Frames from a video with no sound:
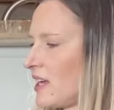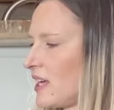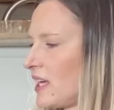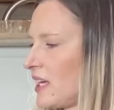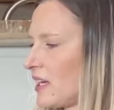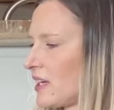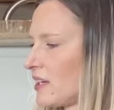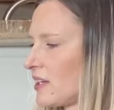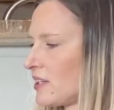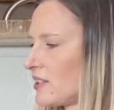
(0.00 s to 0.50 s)

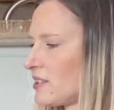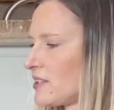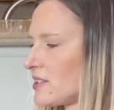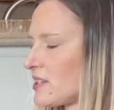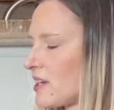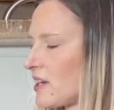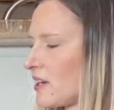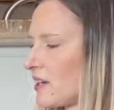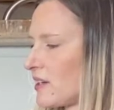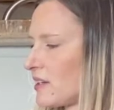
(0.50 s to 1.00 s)
And
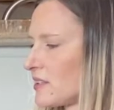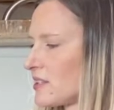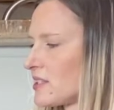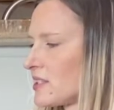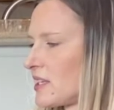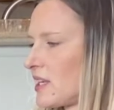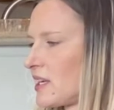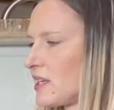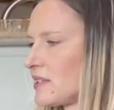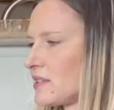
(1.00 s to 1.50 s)

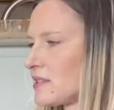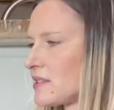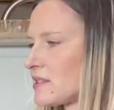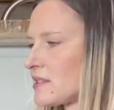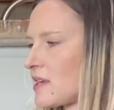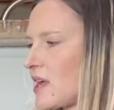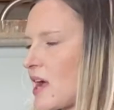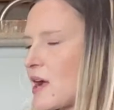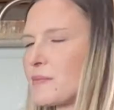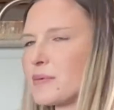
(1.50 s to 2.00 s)

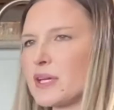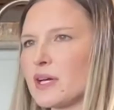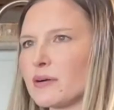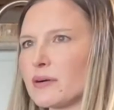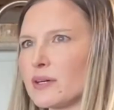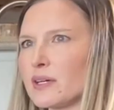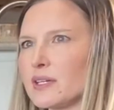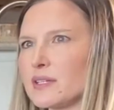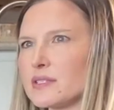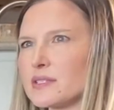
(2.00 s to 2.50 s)
today's happy
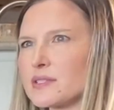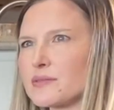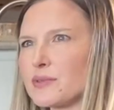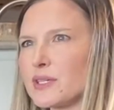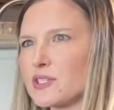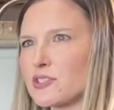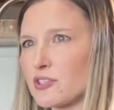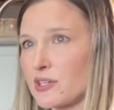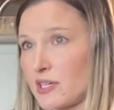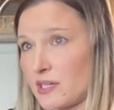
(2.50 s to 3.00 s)
hour is
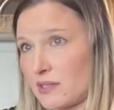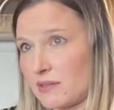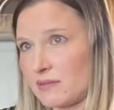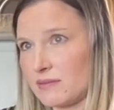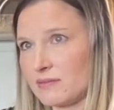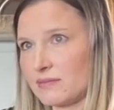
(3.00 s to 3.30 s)
featuring...